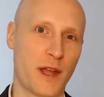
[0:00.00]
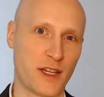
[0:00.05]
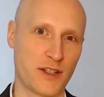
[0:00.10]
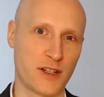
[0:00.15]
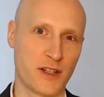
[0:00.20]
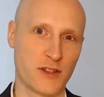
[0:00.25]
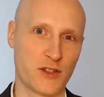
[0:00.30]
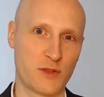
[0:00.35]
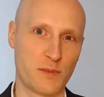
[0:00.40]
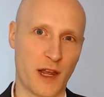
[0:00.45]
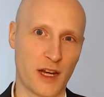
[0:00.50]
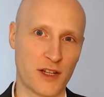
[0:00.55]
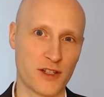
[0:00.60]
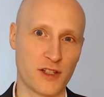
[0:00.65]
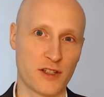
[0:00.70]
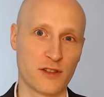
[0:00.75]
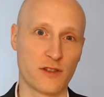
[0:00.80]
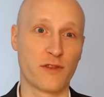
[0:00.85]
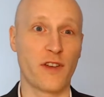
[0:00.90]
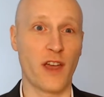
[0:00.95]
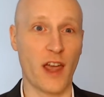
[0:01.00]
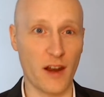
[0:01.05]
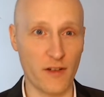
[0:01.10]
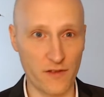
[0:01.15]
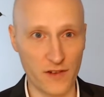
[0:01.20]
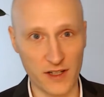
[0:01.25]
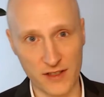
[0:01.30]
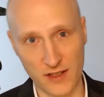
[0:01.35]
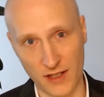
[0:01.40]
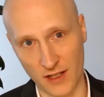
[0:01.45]
inspections of
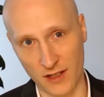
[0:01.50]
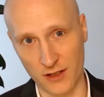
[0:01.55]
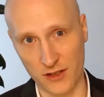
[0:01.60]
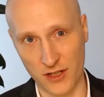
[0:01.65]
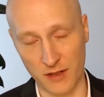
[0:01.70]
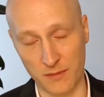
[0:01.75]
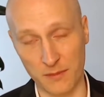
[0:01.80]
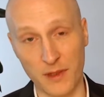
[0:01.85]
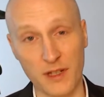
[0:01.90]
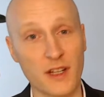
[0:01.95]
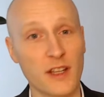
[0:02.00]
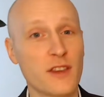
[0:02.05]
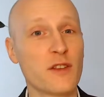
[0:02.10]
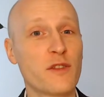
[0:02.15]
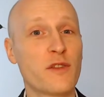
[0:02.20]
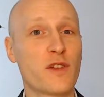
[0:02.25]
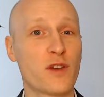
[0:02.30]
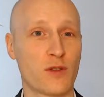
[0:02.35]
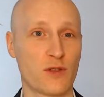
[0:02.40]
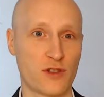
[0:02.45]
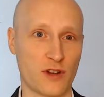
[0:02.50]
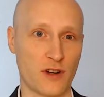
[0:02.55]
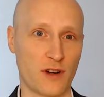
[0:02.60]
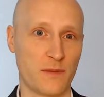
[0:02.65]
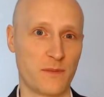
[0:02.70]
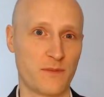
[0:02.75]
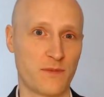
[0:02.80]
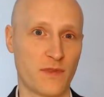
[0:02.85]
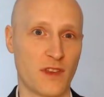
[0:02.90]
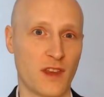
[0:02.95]
every single shipment in the future.
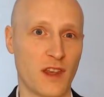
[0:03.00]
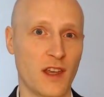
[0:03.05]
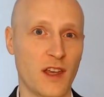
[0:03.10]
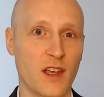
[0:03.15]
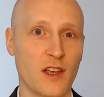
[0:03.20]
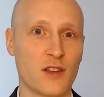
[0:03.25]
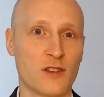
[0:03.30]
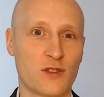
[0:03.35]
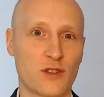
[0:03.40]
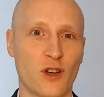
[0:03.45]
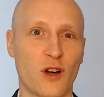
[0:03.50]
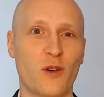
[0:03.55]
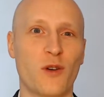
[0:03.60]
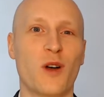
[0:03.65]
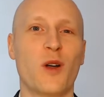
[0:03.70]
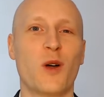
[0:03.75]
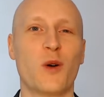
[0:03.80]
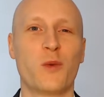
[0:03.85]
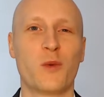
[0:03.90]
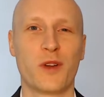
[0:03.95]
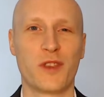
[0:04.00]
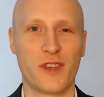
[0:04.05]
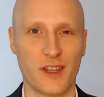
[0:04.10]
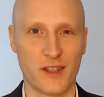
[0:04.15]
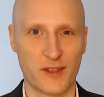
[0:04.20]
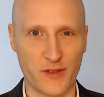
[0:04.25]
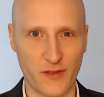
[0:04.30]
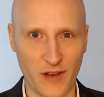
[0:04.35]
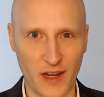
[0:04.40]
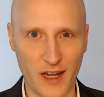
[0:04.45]
So, with
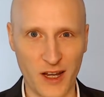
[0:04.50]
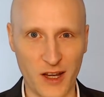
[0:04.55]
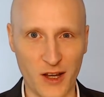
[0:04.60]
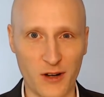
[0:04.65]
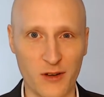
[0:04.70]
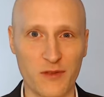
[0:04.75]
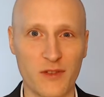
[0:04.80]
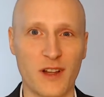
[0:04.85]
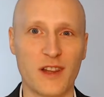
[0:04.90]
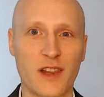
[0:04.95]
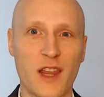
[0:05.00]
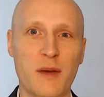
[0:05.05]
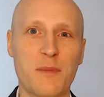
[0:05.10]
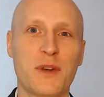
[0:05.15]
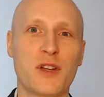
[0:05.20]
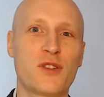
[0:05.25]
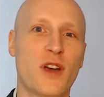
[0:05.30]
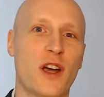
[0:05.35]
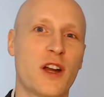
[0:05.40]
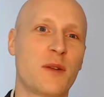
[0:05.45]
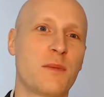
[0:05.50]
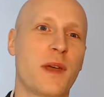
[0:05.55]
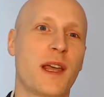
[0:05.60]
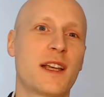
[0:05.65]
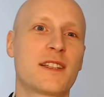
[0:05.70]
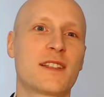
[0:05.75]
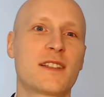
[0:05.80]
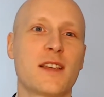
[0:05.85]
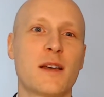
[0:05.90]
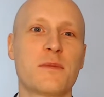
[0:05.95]
this video, let me try to make
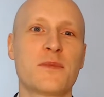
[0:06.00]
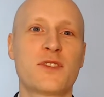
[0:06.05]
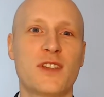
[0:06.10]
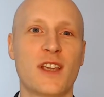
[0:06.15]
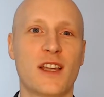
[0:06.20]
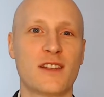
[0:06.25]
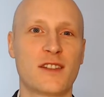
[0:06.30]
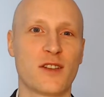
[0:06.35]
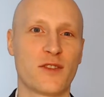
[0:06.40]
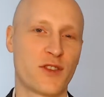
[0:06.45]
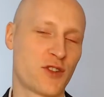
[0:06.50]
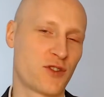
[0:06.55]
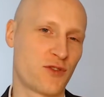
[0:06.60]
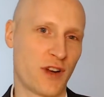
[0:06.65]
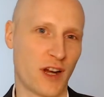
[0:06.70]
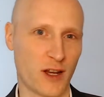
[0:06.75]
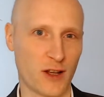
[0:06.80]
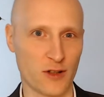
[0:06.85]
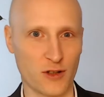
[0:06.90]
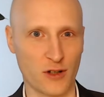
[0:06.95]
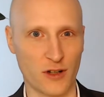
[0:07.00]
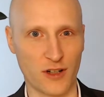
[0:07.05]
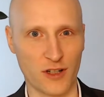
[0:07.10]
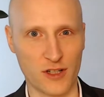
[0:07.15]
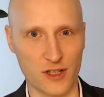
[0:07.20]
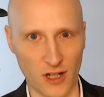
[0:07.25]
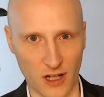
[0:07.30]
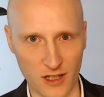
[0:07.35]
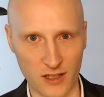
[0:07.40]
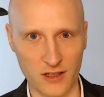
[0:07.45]
some sense of this regulatory
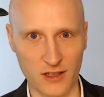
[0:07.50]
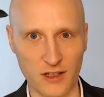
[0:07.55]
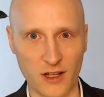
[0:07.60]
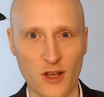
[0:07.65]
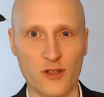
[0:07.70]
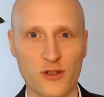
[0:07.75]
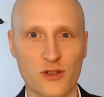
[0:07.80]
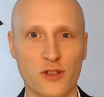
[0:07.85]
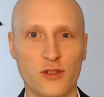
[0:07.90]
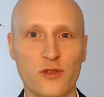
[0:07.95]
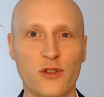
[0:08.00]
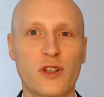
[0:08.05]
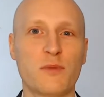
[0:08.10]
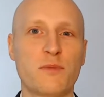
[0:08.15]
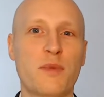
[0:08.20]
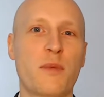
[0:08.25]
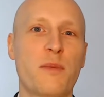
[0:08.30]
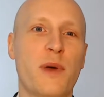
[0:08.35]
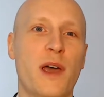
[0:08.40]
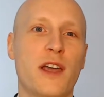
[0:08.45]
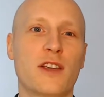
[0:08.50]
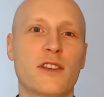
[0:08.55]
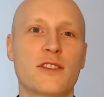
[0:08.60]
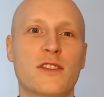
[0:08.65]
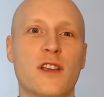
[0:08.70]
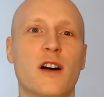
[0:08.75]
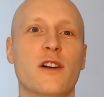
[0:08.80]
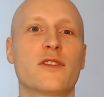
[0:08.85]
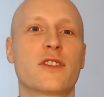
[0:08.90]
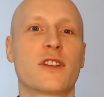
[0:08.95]
jungle so you can prepare
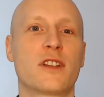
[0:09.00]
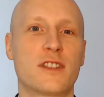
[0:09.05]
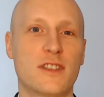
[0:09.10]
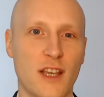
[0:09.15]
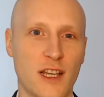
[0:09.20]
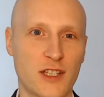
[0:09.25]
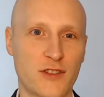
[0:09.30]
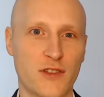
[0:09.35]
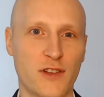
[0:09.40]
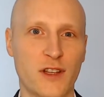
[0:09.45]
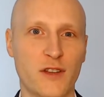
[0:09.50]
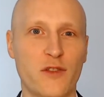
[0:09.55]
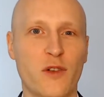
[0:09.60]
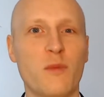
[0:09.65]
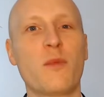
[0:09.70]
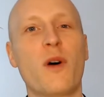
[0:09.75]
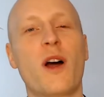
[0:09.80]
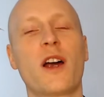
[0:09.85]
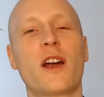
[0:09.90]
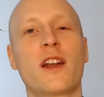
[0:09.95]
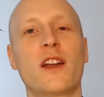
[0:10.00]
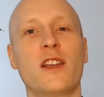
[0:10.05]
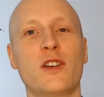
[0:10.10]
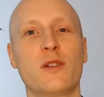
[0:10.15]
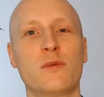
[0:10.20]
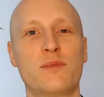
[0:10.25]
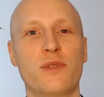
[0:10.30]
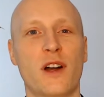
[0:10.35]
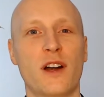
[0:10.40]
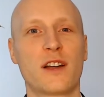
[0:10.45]
yourself successfully for marketing your
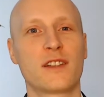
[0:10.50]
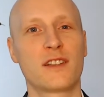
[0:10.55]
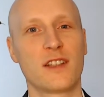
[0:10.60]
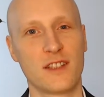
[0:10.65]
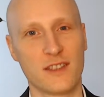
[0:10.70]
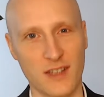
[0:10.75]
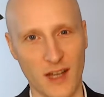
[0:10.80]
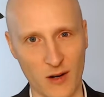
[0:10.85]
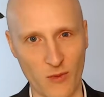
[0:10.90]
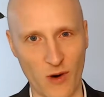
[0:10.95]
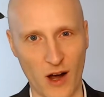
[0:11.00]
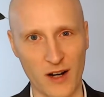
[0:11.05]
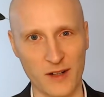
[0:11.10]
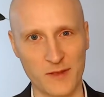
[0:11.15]
product in Taiwan.